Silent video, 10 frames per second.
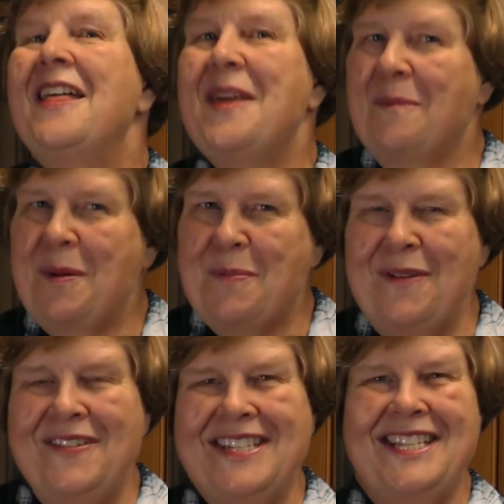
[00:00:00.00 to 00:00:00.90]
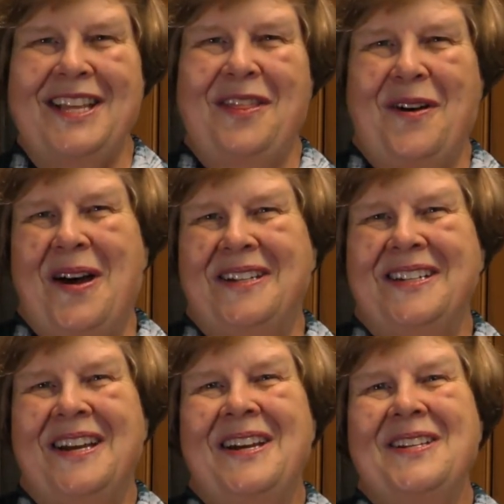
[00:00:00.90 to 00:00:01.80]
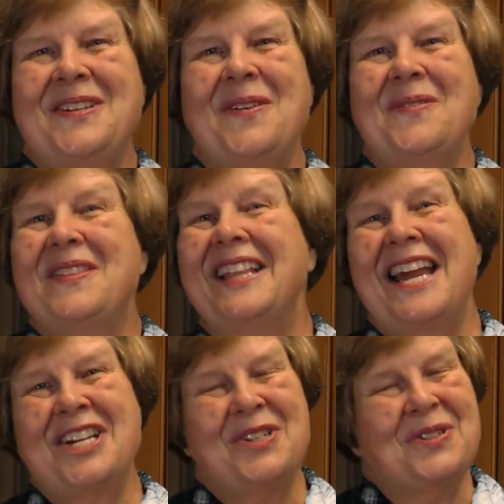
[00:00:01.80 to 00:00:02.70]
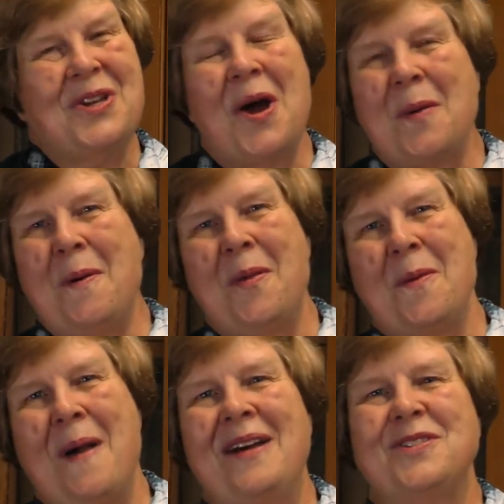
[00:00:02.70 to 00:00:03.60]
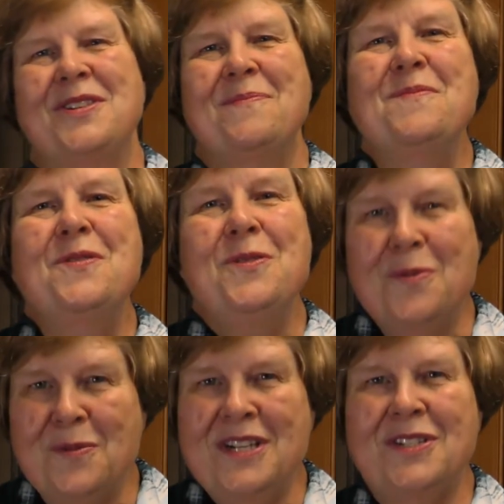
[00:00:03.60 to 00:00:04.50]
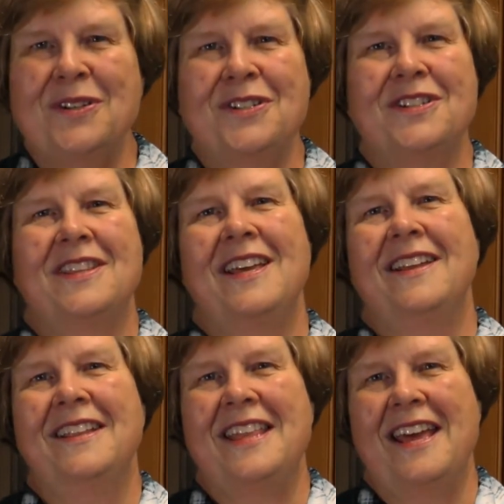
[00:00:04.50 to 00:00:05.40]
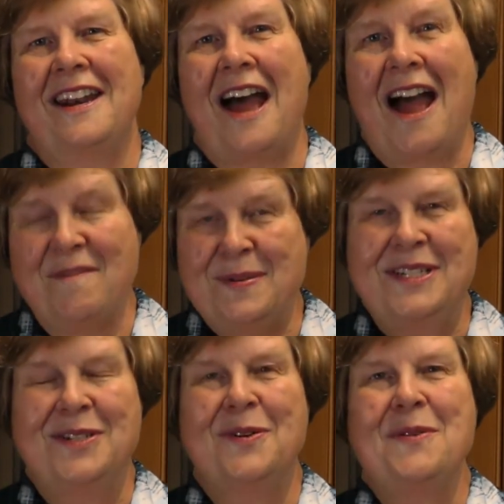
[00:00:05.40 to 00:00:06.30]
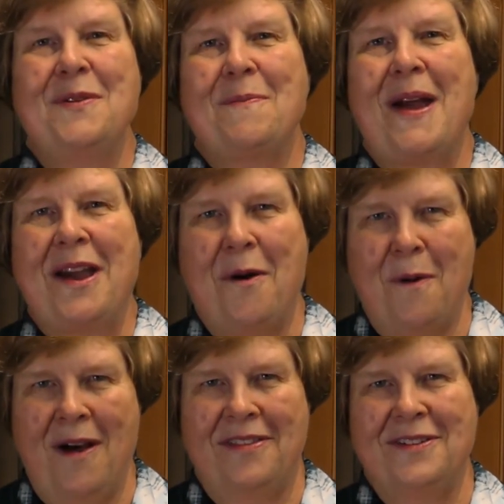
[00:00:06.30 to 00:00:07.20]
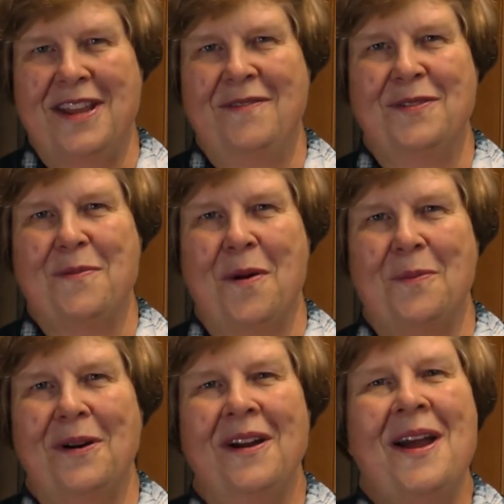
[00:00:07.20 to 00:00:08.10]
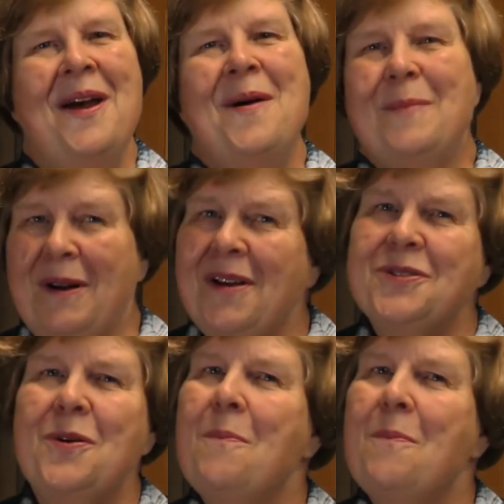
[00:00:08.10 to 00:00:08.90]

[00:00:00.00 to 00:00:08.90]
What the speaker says: than we previously thought. So the lecture will talk both about some new research that I've been doing with my co-author David Romer, but also